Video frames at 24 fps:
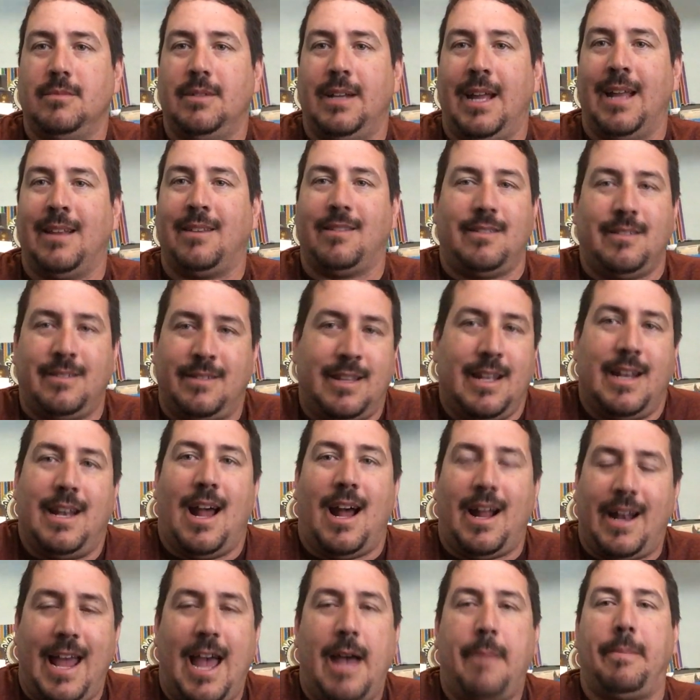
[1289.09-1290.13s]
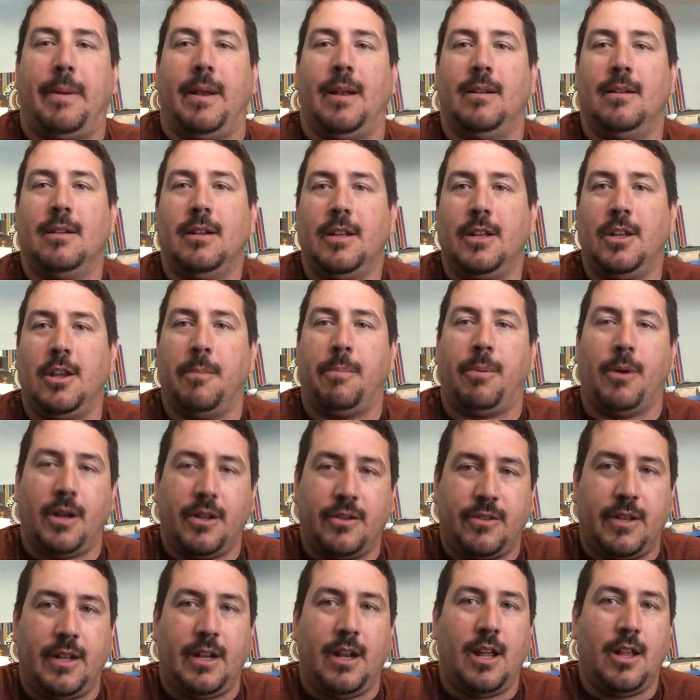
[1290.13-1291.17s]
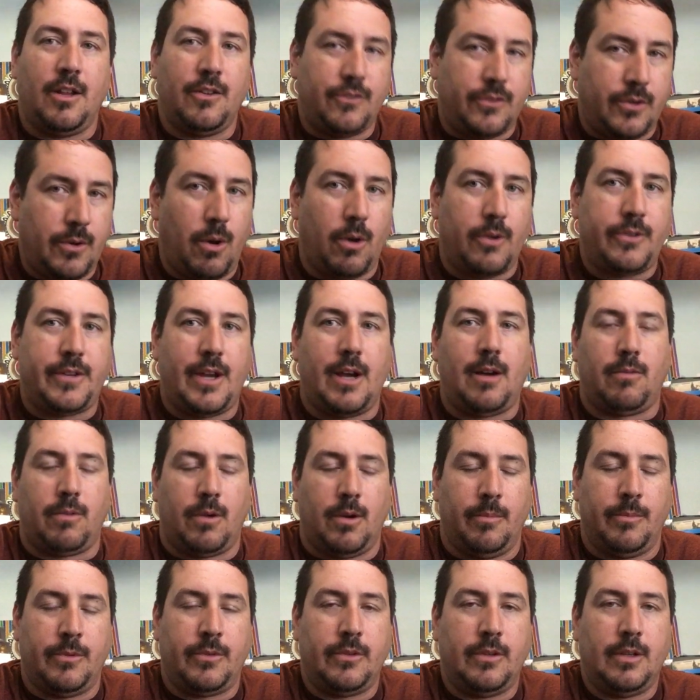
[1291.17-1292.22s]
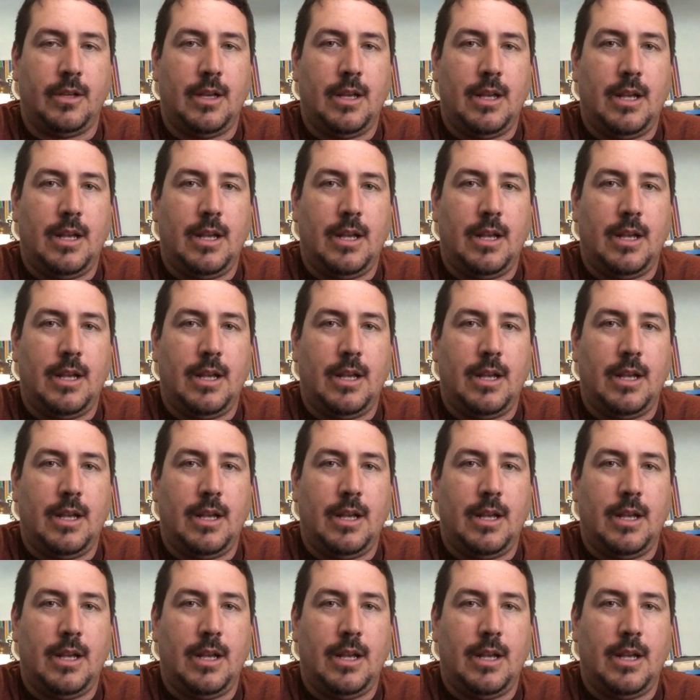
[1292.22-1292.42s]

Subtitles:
That did not happen. You put us in 2 hotel rooms.